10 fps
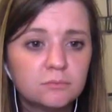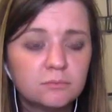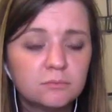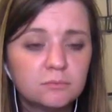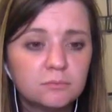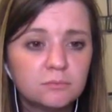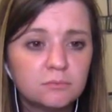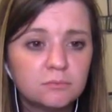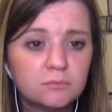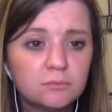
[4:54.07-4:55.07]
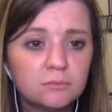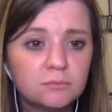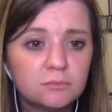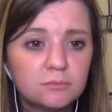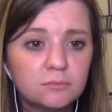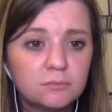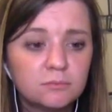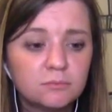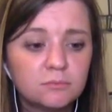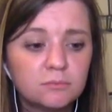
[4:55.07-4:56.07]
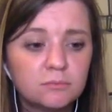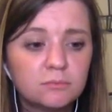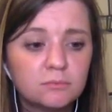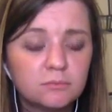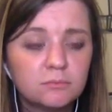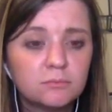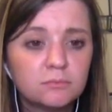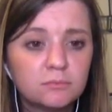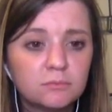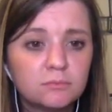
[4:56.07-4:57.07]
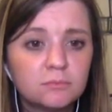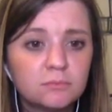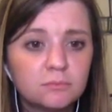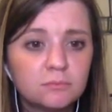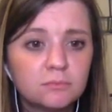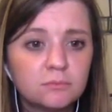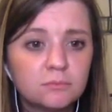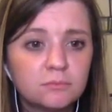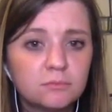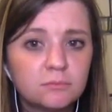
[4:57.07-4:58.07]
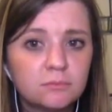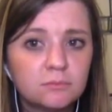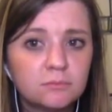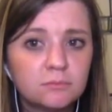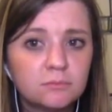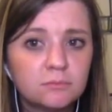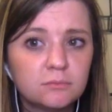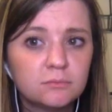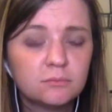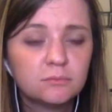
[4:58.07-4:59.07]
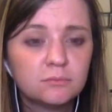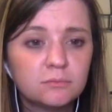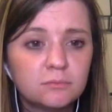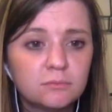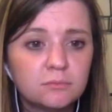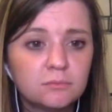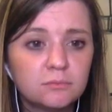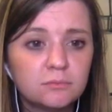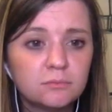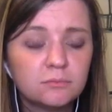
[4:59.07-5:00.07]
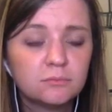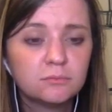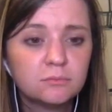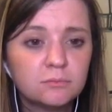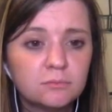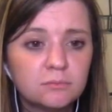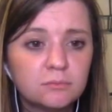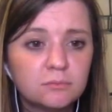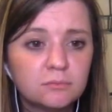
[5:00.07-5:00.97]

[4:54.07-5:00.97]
(not speaking)